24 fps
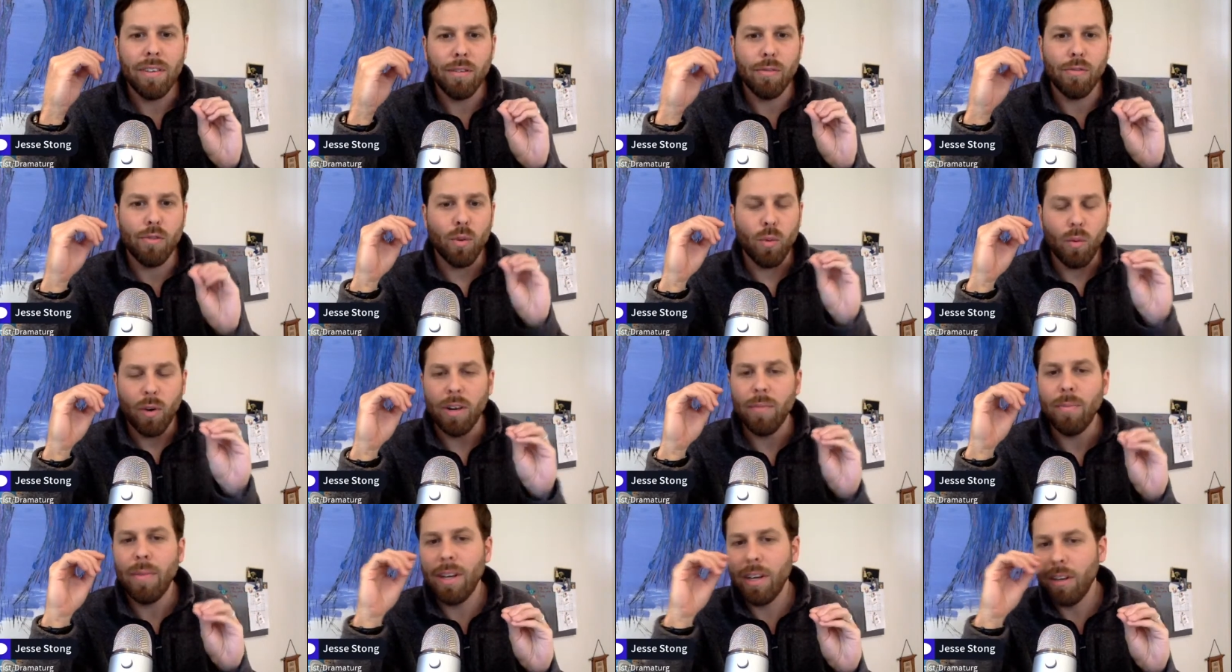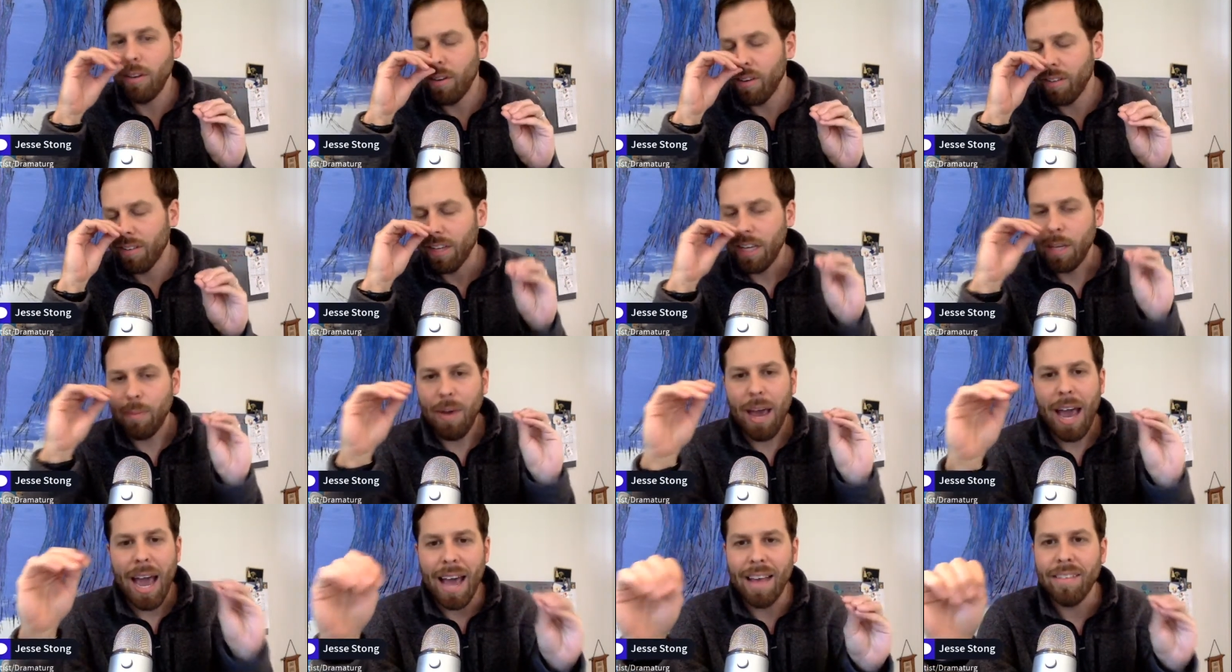if for 1 minute you just
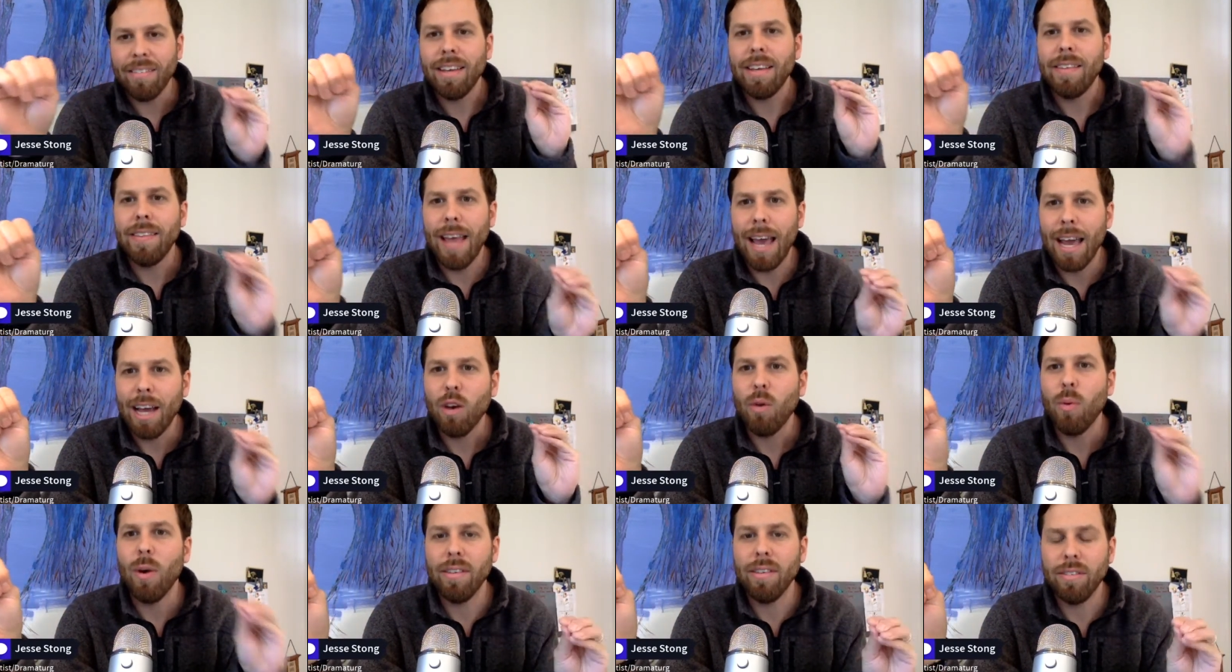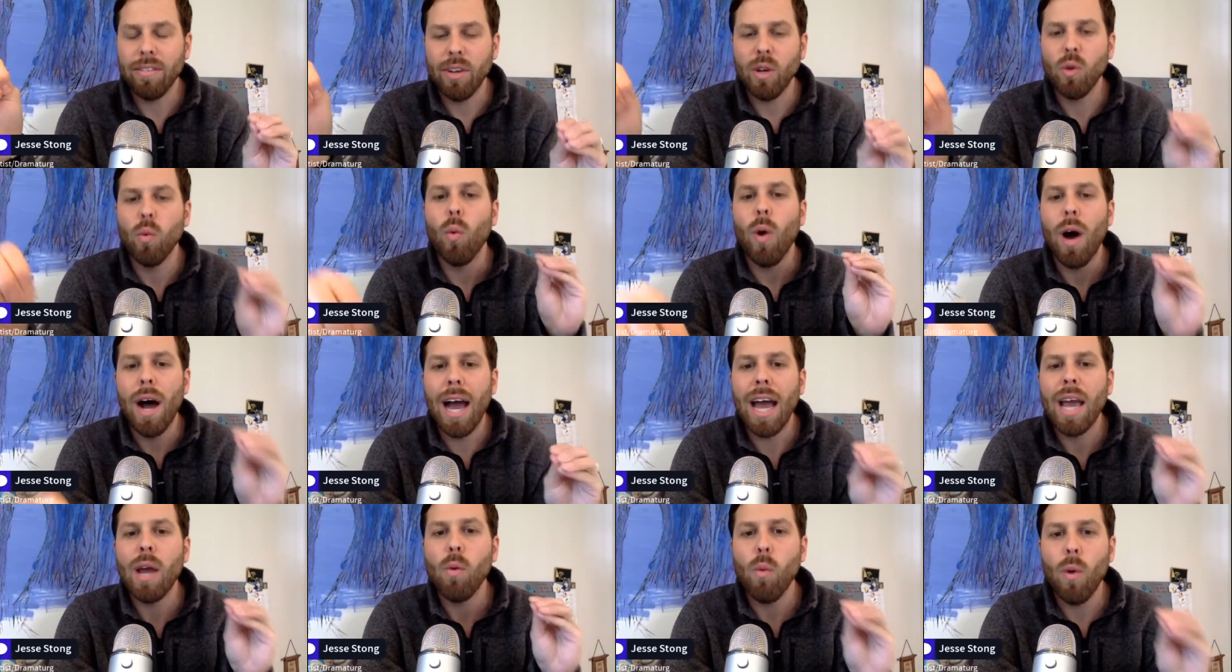keep asking that question.
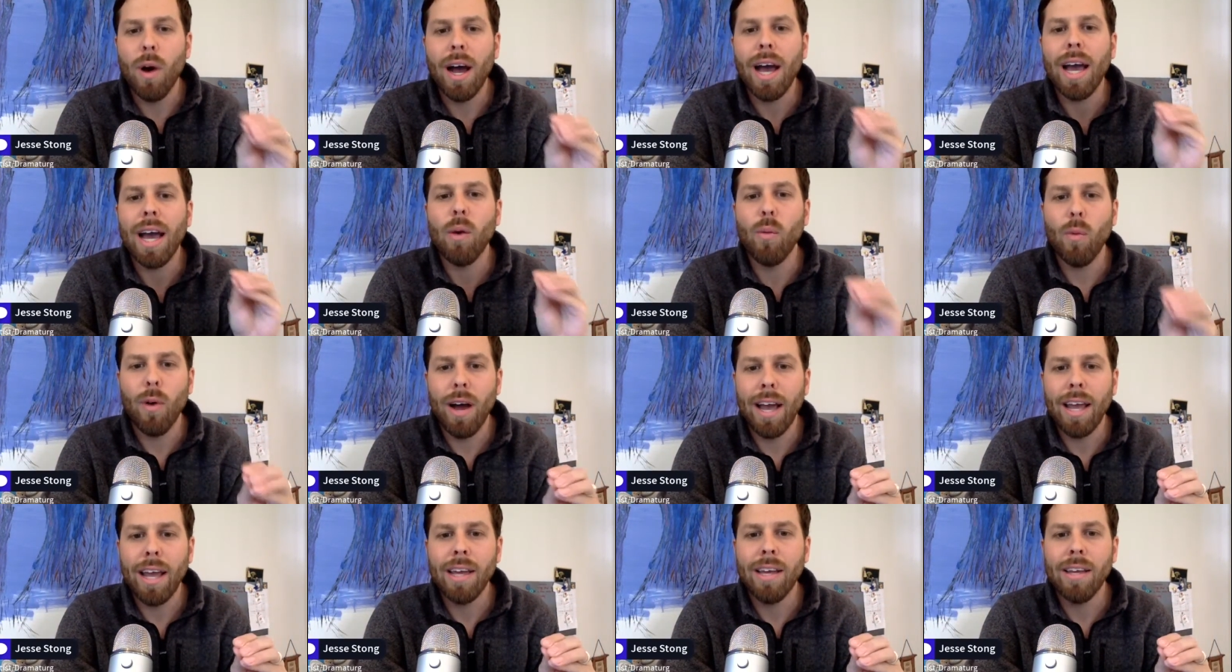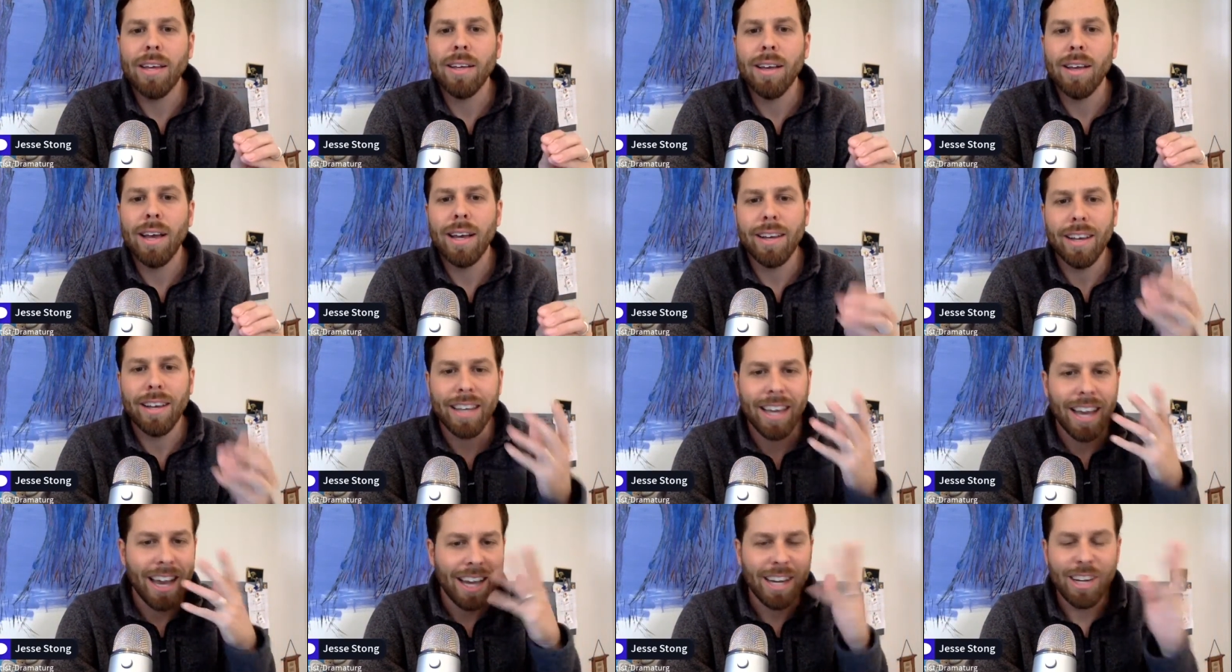Why? Why? I
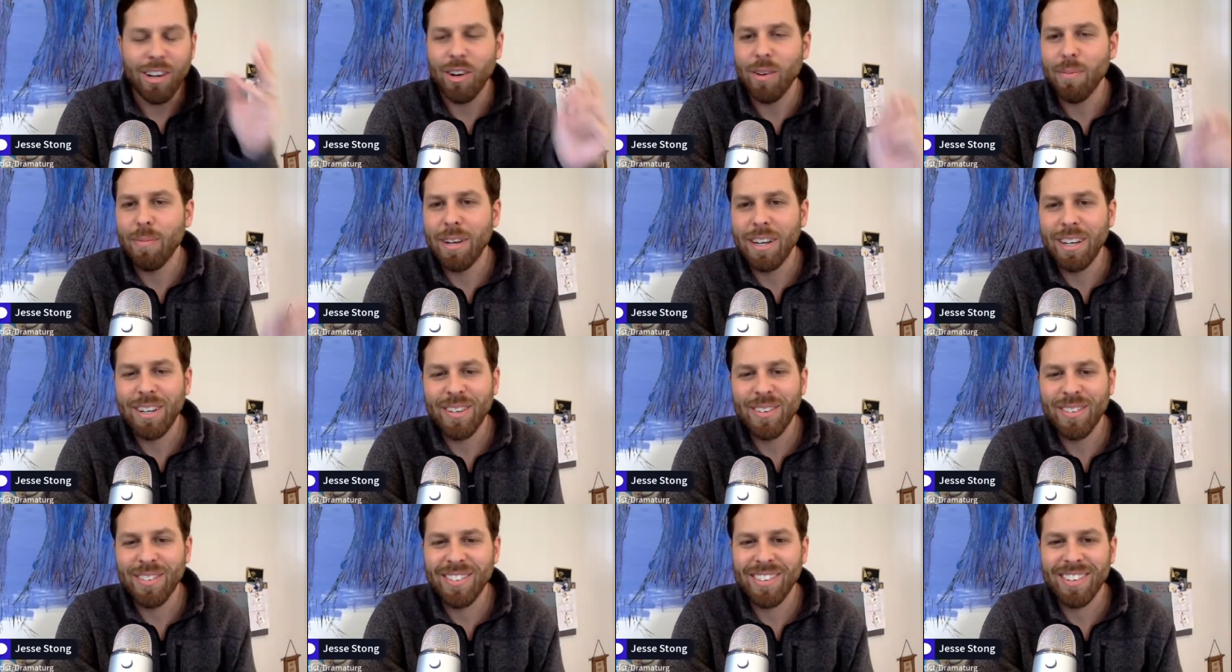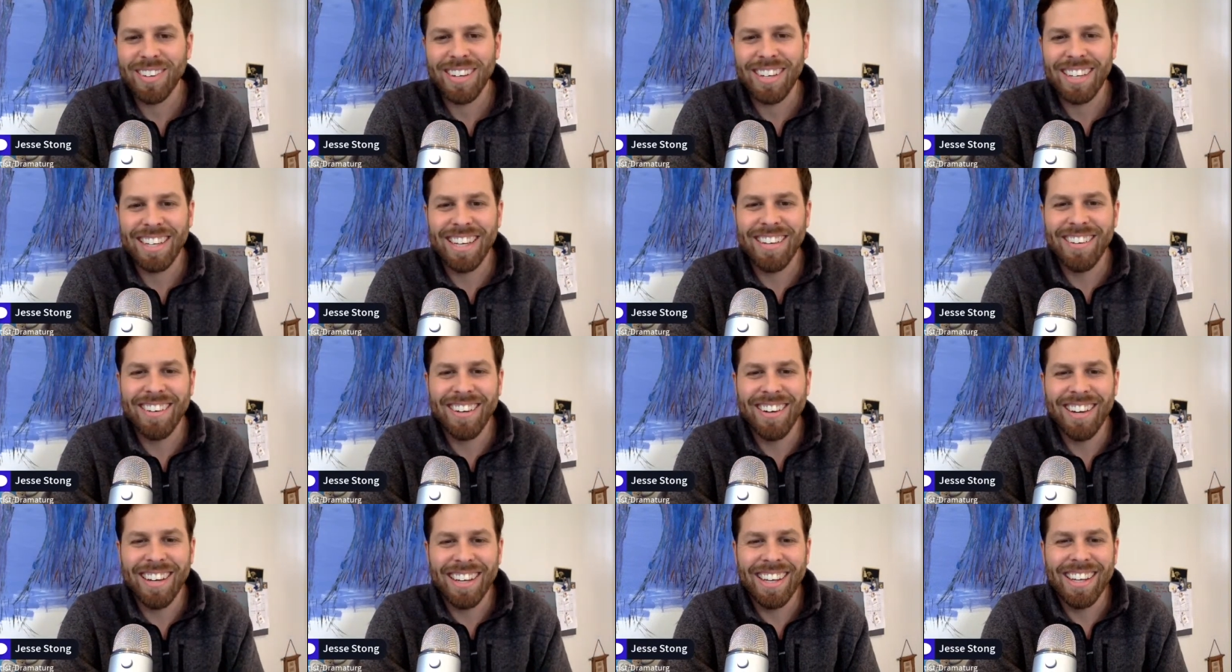got cat hair in my nose. Sorry. Keep
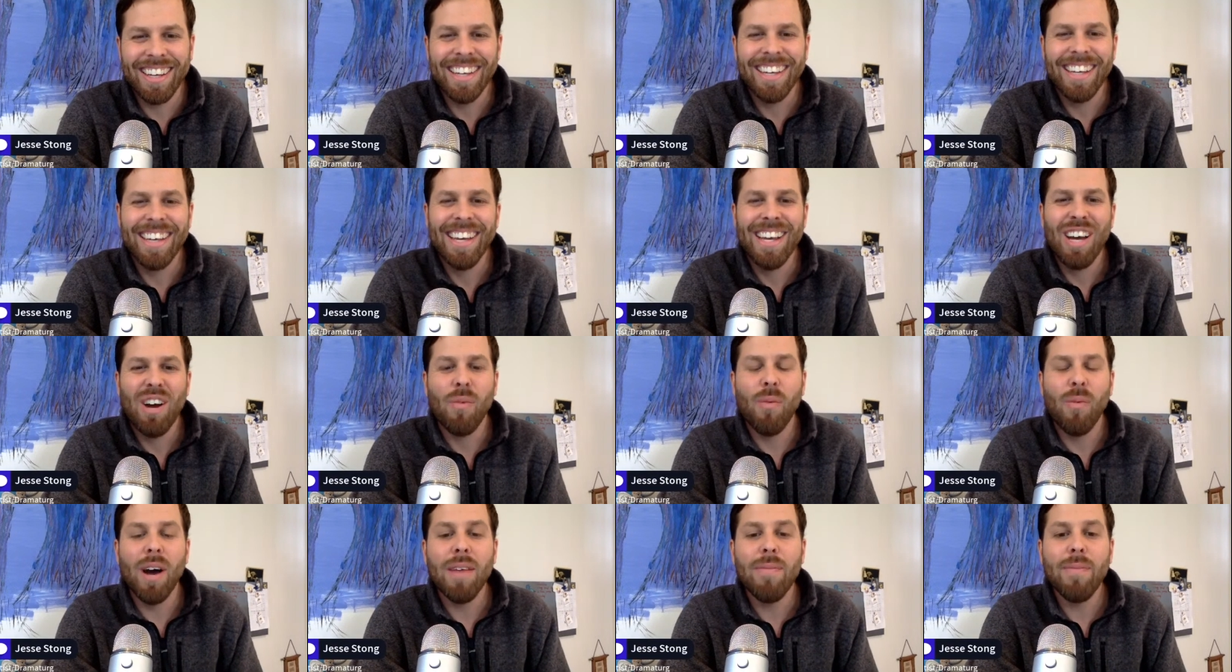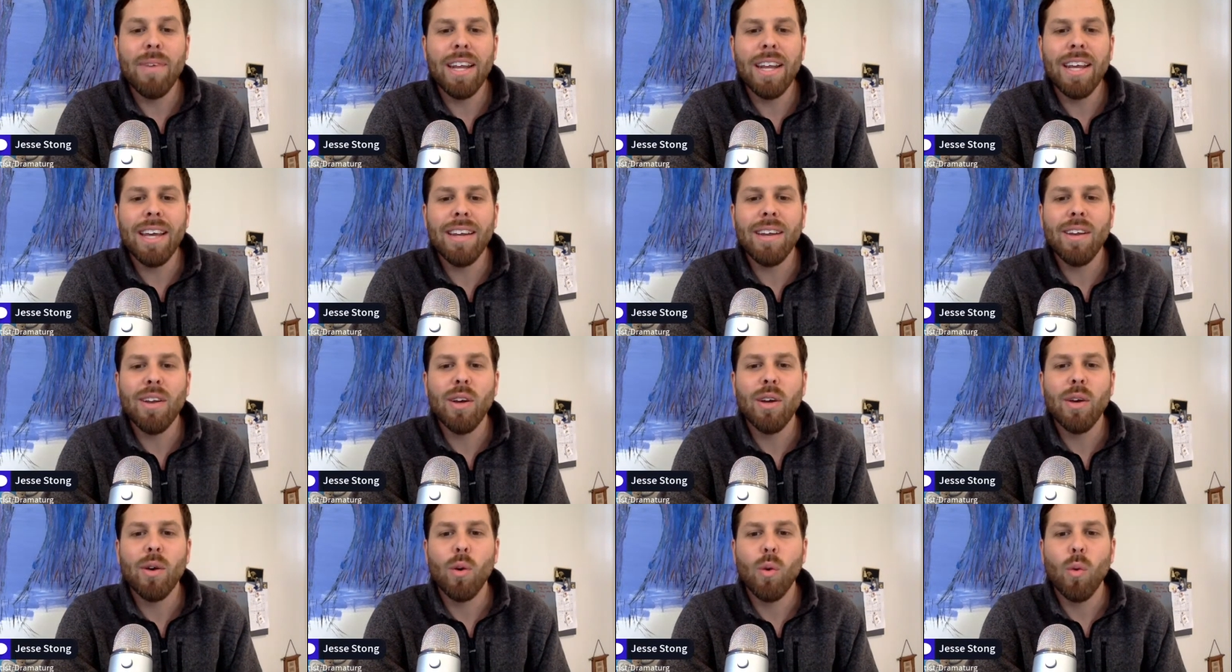going. 1
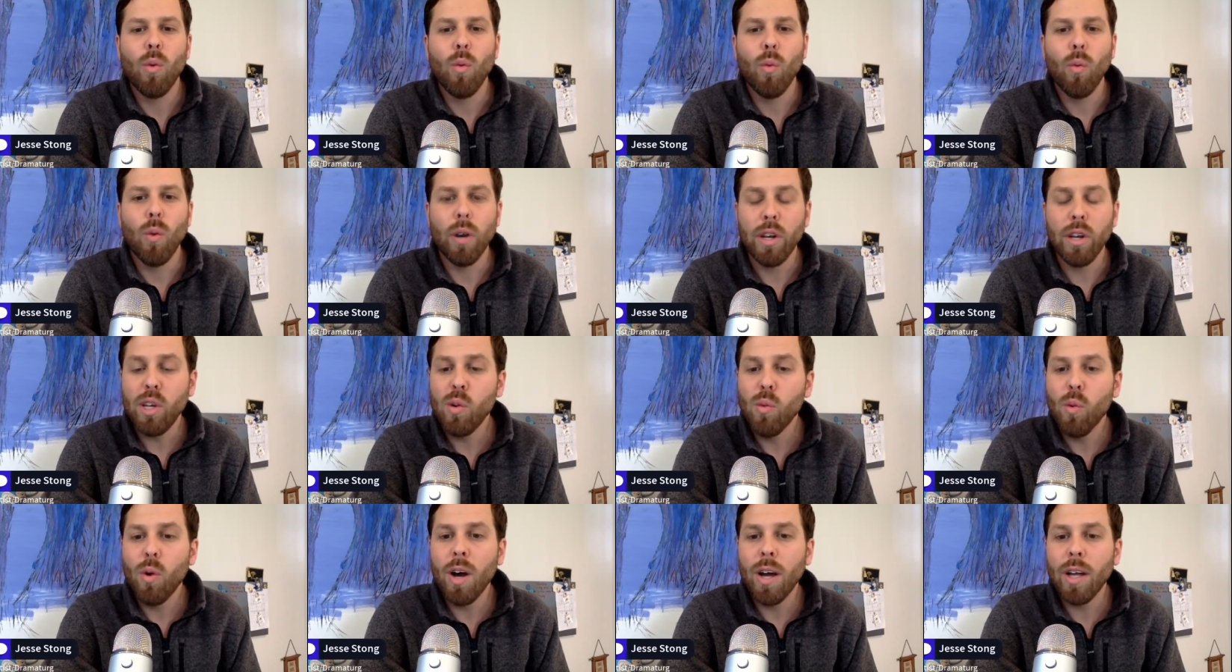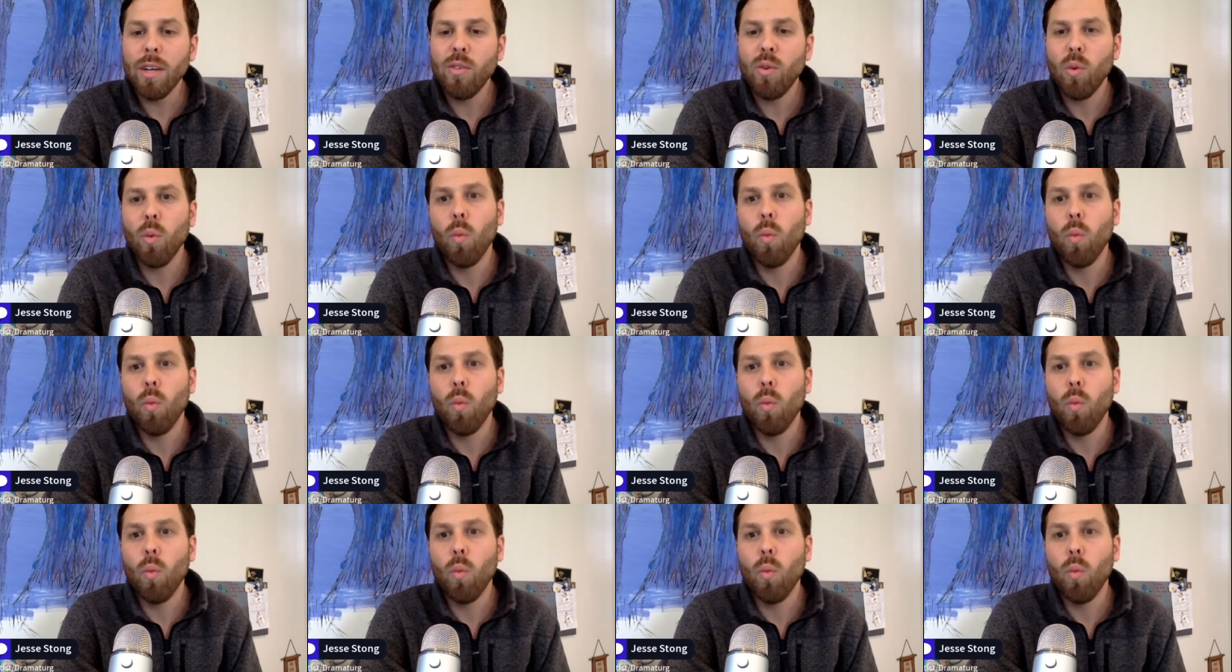minute. What do you want?